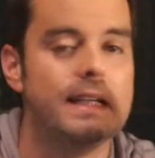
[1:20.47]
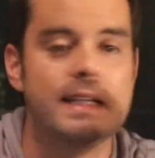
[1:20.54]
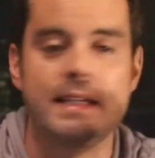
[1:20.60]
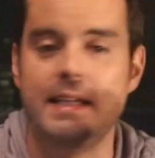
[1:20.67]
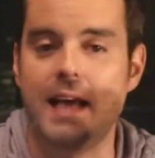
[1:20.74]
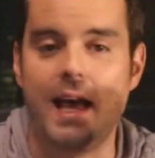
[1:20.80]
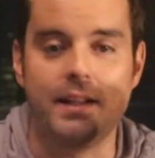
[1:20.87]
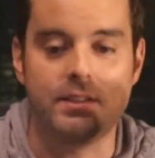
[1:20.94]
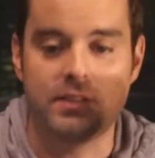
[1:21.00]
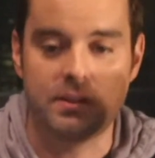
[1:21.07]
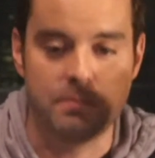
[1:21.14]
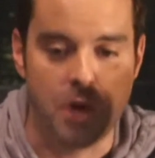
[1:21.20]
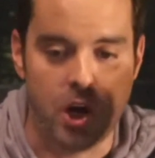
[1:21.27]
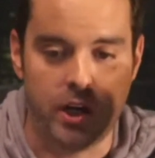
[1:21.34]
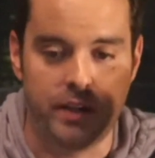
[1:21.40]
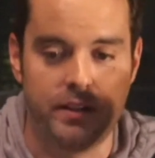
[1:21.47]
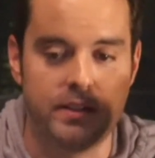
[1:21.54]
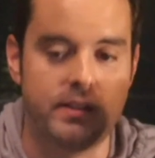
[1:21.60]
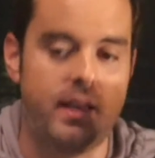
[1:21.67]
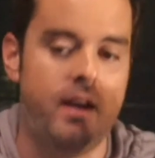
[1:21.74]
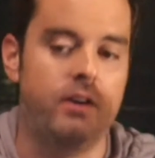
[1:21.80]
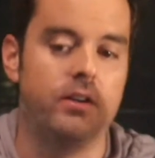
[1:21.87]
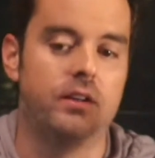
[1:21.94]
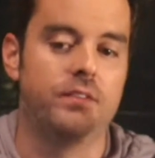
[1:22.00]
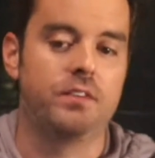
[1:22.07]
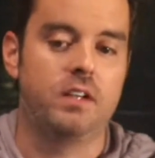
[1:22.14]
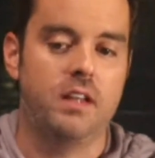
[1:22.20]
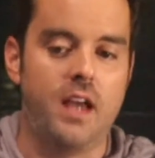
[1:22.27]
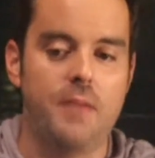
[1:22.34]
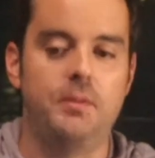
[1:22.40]
Not smart in this era of
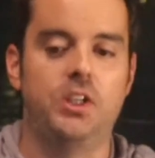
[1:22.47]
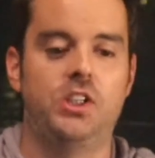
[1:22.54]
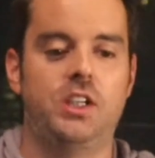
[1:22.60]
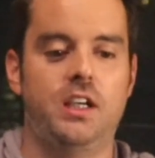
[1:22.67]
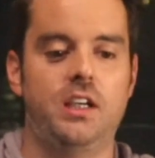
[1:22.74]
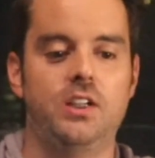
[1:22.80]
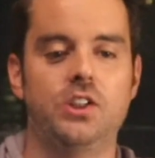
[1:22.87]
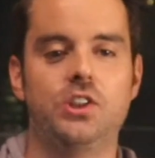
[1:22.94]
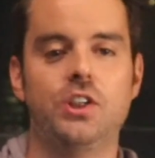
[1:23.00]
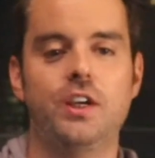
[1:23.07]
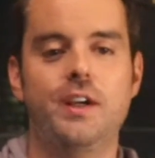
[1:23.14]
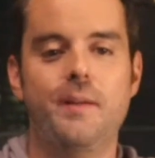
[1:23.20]
climate change.